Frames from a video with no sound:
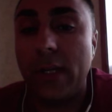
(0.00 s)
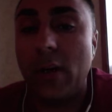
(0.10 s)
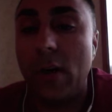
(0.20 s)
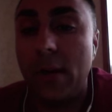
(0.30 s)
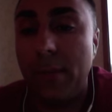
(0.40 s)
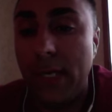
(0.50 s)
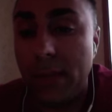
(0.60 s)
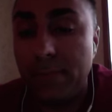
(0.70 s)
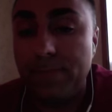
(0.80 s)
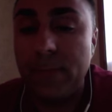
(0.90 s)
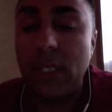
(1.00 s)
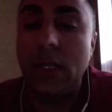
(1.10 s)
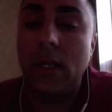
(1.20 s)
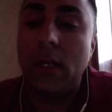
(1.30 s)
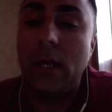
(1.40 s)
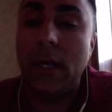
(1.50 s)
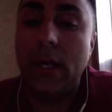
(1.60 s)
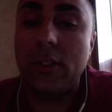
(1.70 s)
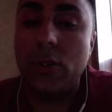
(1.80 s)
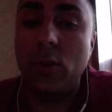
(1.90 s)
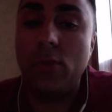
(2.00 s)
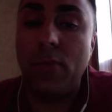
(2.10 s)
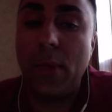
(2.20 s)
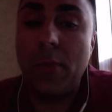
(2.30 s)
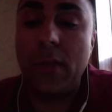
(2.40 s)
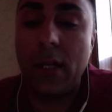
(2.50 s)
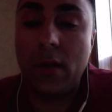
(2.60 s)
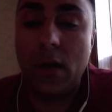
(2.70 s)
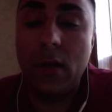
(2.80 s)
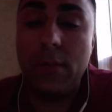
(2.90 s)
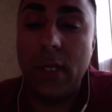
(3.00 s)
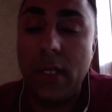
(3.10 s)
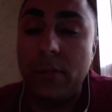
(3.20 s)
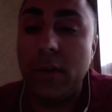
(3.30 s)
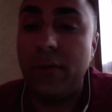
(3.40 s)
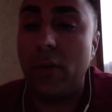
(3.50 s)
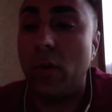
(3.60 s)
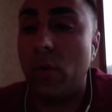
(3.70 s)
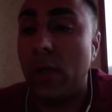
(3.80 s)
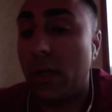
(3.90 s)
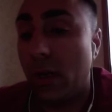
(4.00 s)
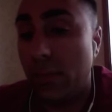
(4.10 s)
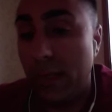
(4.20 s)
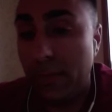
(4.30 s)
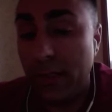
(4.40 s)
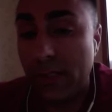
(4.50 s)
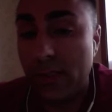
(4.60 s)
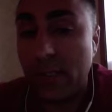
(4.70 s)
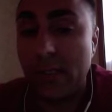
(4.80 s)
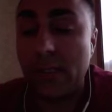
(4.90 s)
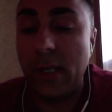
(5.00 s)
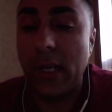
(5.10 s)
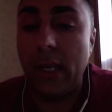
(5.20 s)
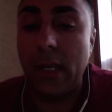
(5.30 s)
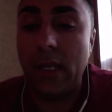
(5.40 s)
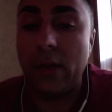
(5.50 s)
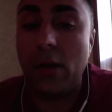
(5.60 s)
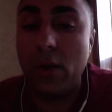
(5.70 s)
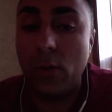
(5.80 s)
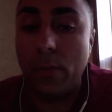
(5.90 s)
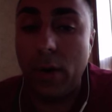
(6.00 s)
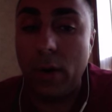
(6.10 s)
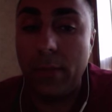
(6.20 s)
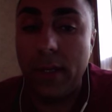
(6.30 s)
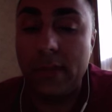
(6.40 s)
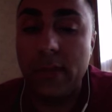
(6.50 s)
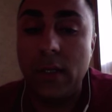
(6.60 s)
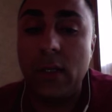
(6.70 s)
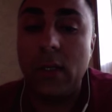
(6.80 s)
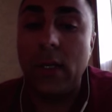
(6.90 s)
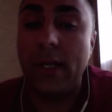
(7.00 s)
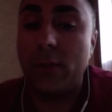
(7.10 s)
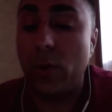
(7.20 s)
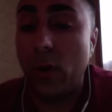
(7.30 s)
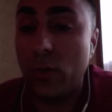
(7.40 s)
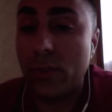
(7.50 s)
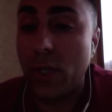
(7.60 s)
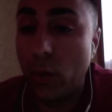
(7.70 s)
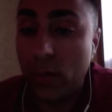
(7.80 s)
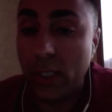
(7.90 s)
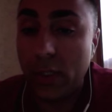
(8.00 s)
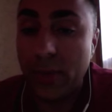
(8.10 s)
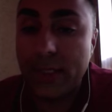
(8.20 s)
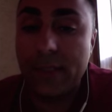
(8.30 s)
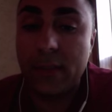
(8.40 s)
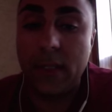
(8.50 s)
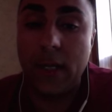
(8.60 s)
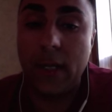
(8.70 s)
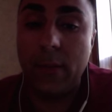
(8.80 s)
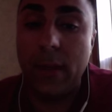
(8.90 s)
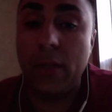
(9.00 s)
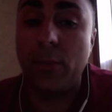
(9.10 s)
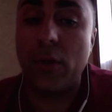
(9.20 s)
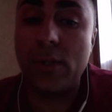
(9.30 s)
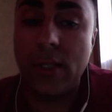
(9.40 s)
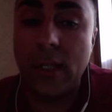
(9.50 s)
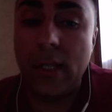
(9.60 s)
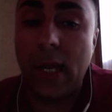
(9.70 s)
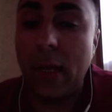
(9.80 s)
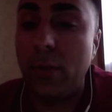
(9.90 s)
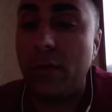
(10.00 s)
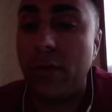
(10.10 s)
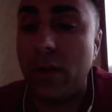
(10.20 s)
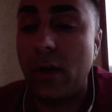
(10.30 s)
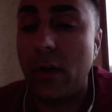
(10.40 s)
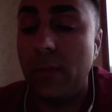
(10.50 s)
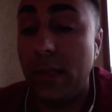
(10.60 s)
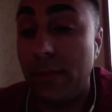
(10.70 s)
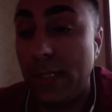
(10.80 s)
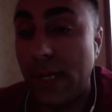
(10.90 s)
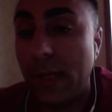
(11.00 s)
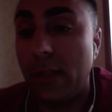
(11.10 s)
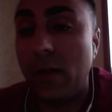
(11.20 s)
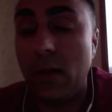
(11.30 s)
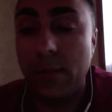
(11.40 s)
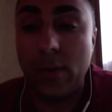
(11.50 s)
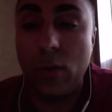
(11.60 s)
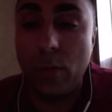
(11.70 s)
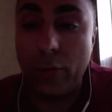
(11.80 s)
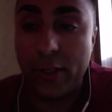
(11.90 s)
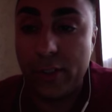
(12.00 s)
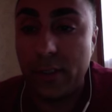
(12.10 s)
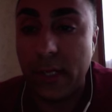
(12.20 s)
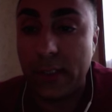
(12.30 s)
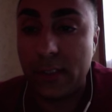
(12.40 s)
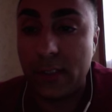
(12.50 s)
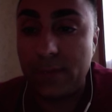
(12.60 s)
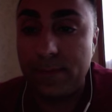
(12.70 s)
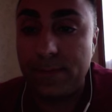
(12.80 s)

a condominium. So remember that a condominium, if you know what a condominium is, that's a condo apartment. It's where owners own the unit, and they're personally liable for the condominium debt and the condominium corporation debts.